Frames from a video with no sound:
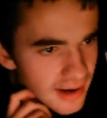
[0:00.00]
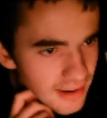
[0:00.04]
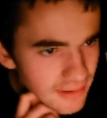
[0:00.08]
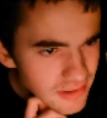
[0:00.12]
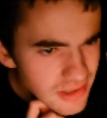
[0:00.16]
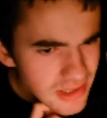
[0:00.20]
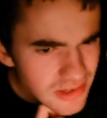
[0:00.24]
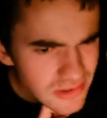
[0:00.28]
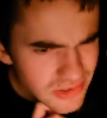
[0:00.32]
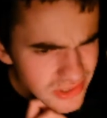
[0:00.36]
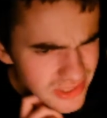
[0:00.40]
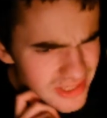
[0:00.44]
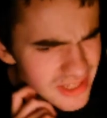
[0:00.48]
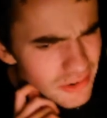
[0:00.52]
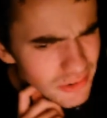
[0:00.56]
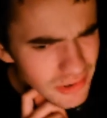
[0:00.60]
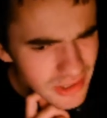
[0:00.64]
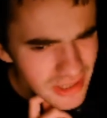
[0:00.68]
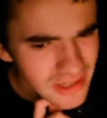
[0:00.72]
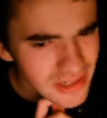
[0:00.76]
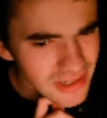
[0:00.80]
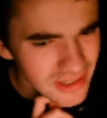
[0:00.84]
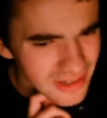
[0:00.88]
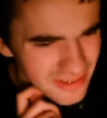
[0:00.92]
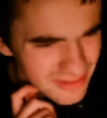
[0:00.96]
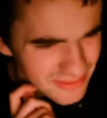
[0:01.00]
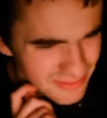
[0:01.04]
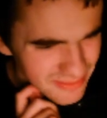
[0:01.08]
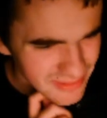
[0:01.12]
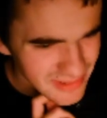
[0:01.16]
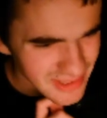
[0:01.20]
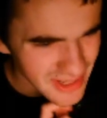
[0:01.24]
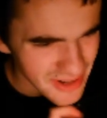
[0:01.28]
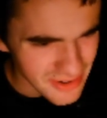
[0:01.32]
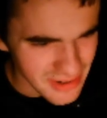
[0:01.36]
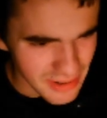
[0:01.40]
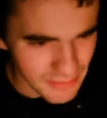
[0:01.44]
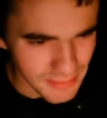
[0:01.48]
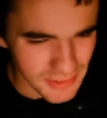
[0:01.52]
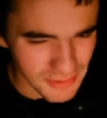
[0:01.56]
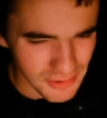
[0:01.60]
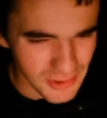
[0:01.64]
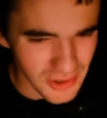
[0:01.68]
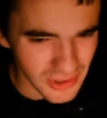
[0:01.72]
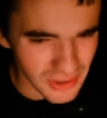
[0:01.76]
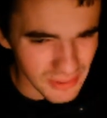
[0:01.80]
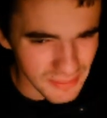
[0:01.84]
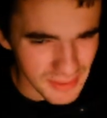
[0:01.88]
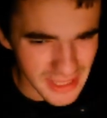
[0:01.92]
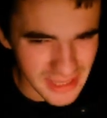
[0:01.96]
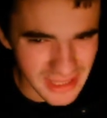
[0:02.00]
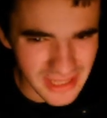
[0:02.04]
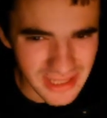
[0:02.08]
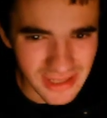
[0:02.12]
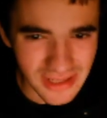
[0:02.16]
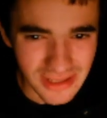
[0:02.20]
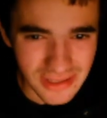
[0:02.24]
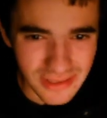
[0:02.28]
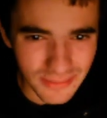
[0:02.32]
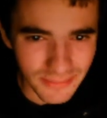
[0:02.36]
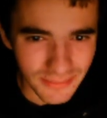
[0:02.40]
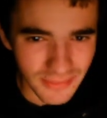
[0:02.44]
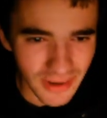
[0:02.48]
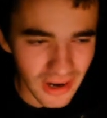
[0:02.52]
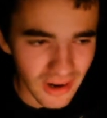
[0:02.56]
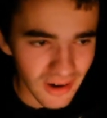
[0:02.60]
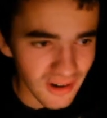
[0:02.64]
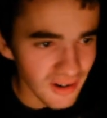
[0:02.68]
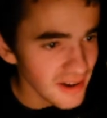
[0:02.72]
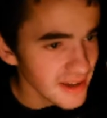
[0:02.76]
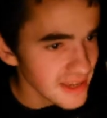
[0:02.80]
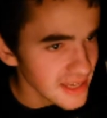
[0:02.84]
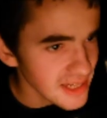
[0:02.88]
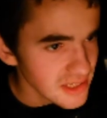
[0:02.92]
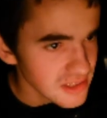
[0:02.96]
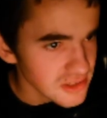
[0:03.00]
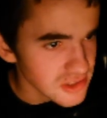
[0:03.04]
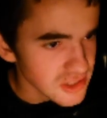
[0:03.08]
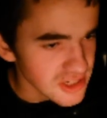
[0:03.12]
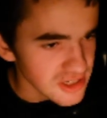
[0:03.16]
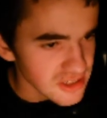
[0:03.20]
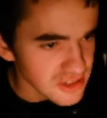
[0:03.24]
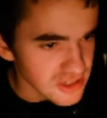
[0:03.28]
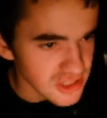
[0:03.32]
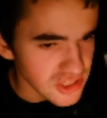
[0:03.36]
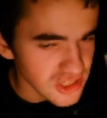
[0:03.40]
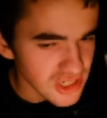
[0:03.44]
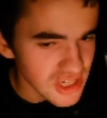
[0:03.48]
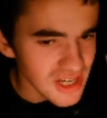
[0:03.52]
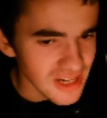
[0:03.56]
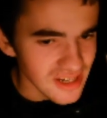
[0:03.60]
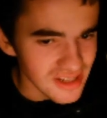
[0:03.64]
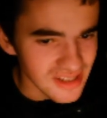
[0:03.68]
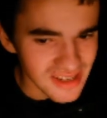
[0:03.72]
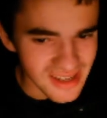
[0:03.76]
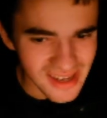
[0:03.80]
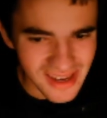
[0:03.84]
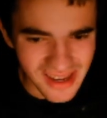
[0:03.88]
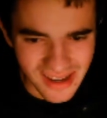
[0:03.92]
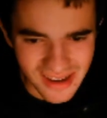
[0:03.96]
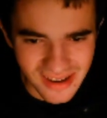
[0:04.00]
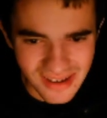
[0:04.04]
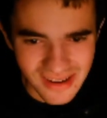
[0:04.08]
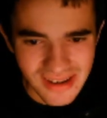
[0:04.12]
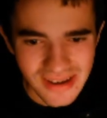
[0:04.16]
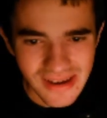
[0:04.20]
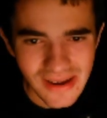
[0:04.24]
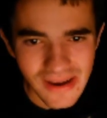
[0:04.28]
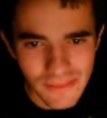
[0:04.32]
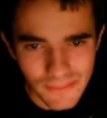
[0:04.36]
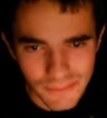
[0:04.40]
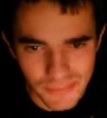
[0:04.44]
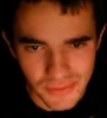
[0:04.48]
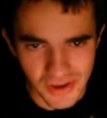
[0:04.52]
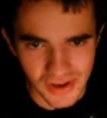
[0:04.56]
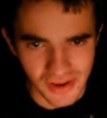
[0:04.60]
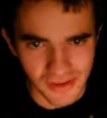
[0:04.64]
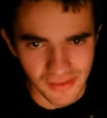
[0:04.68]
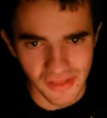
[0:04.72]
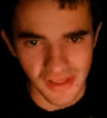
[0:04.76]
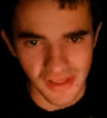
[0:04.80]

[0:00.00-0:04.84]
It was still good, don't get me wrong. I mean, this is some high energy shit here, but